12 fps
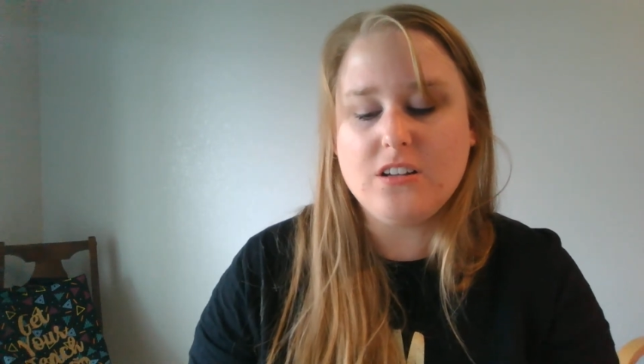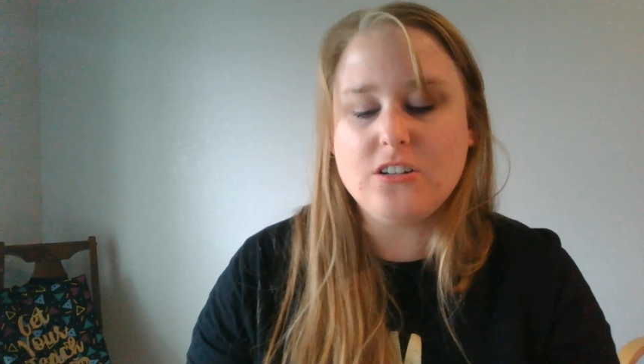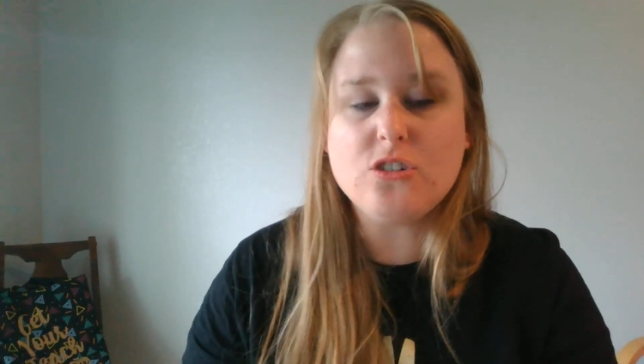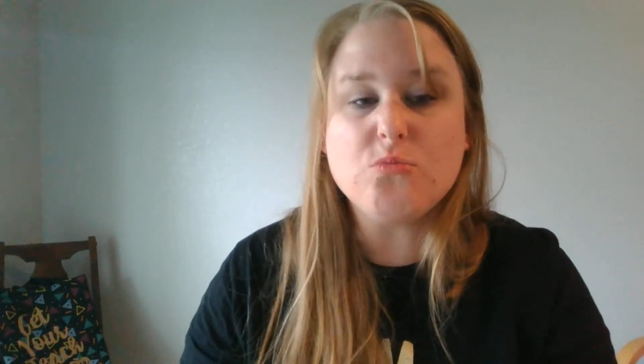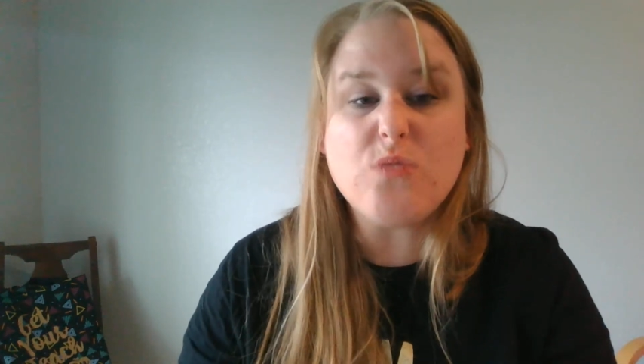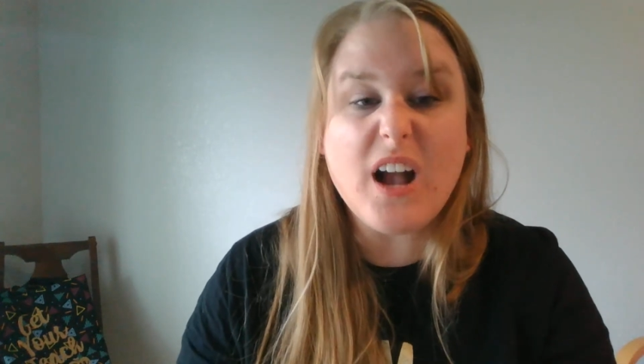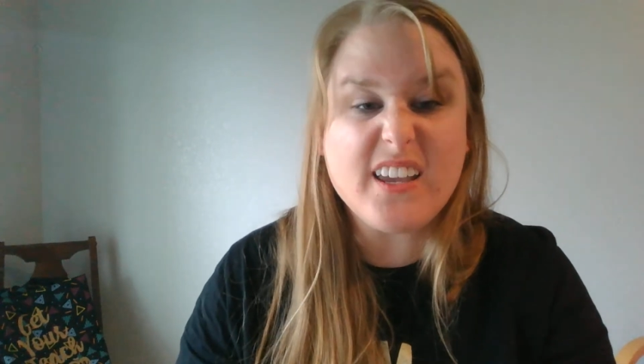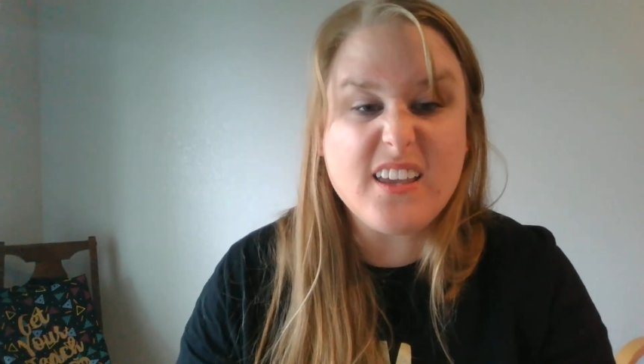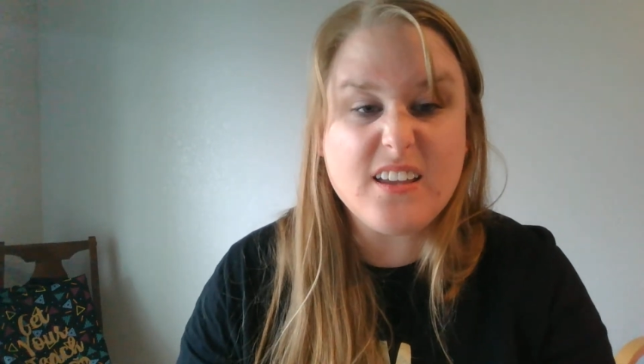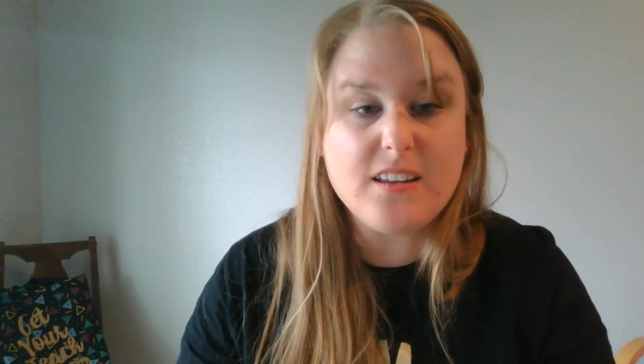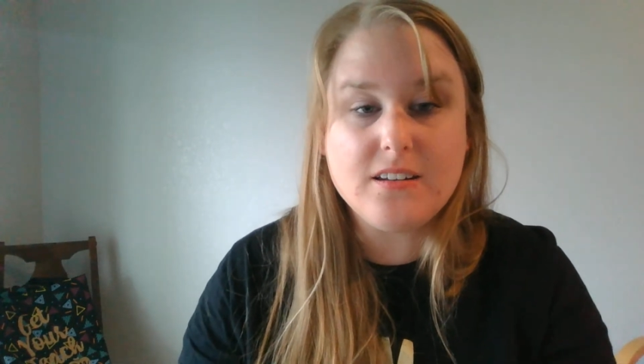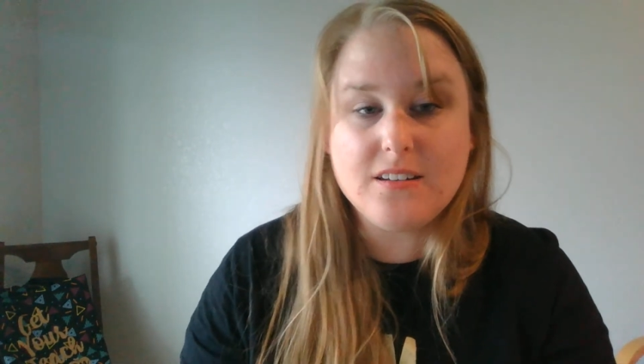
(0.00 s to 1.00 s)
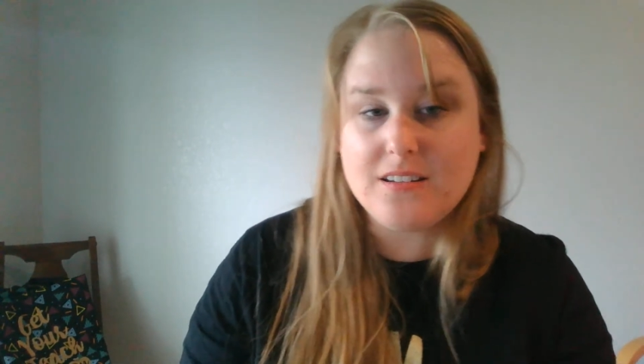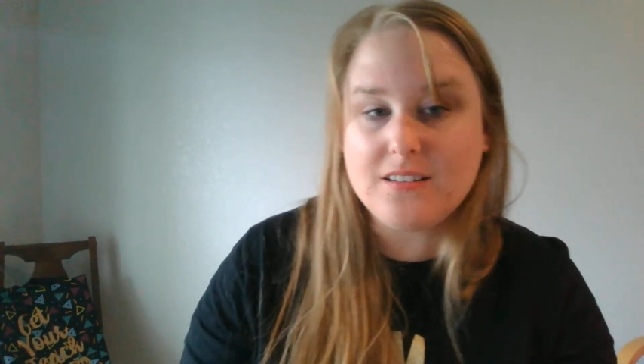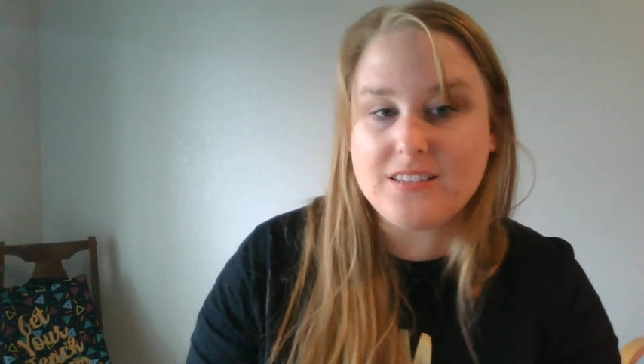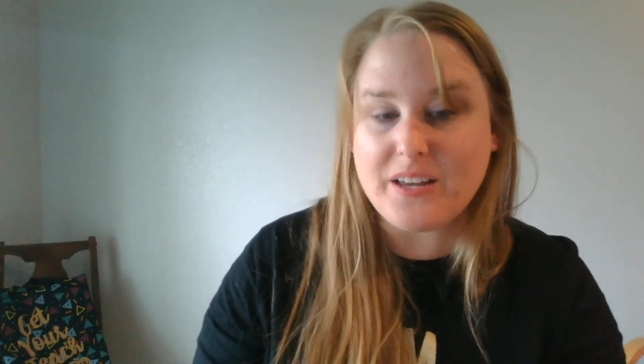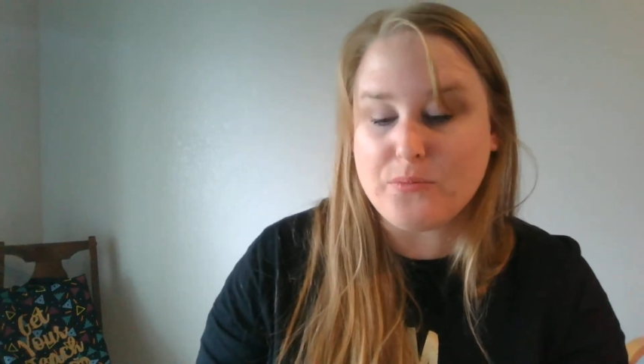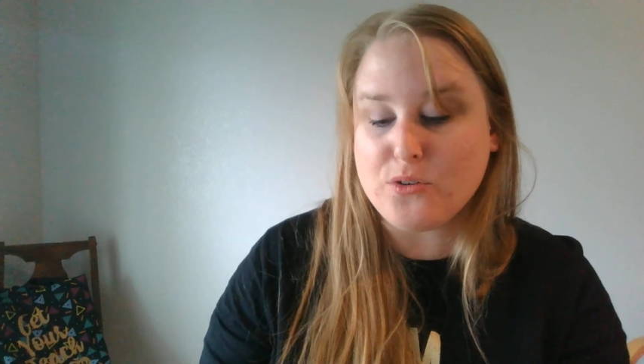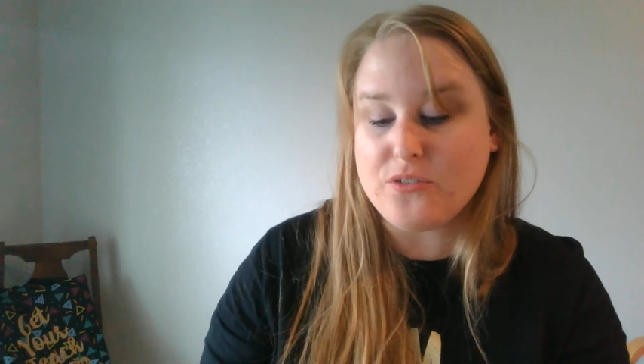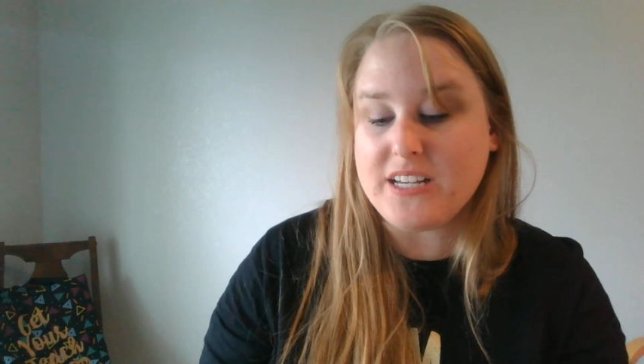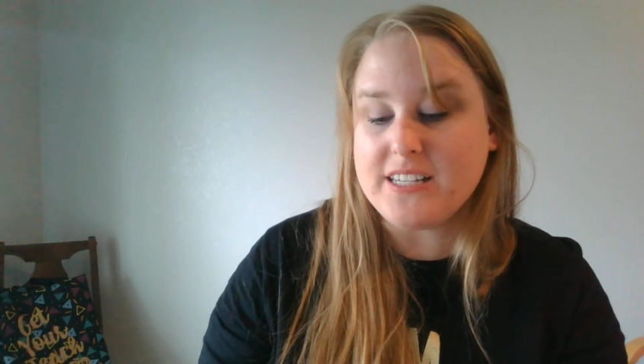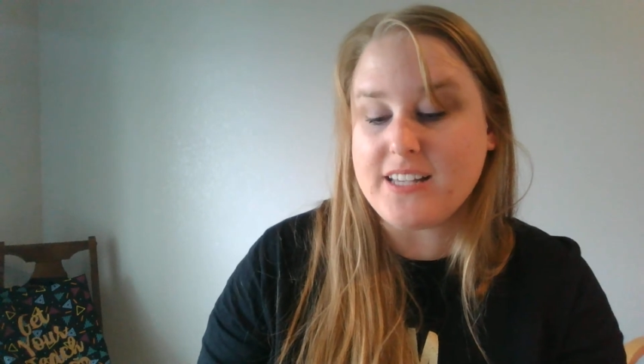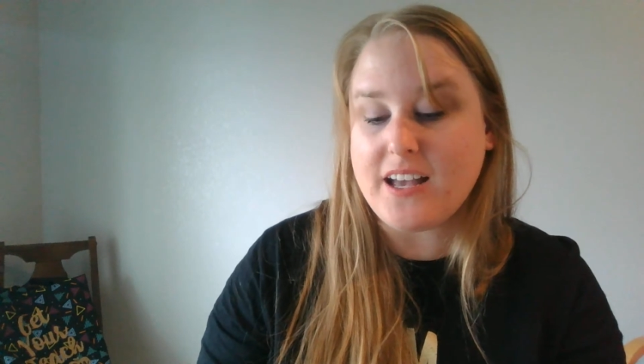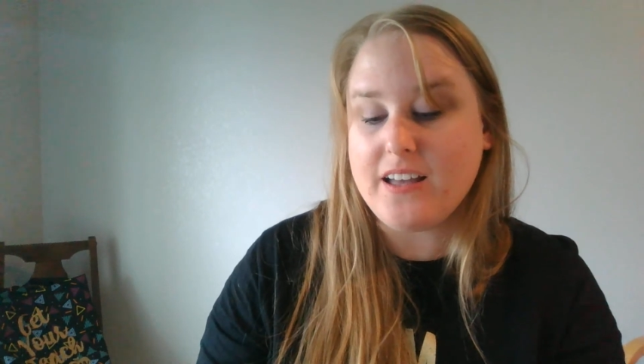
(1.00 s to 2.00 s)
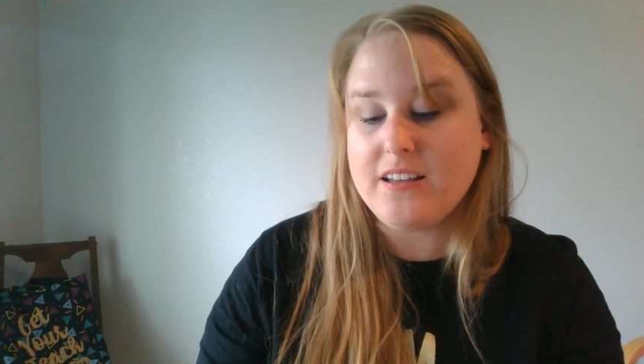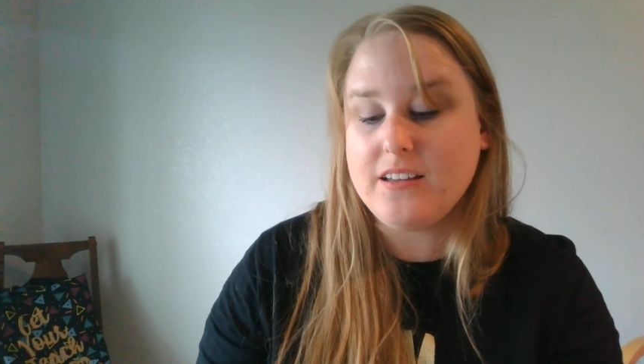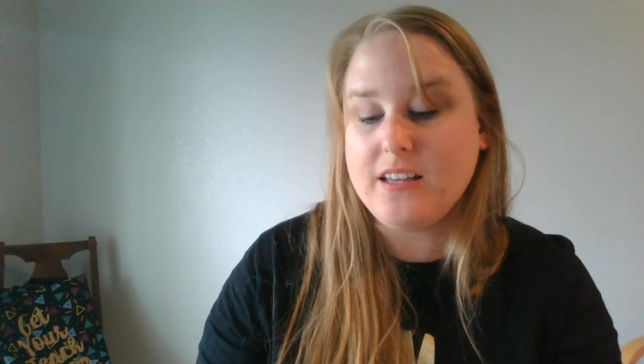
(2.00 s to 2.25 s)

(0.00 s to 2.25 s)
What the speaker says: "Try it," said Marisa.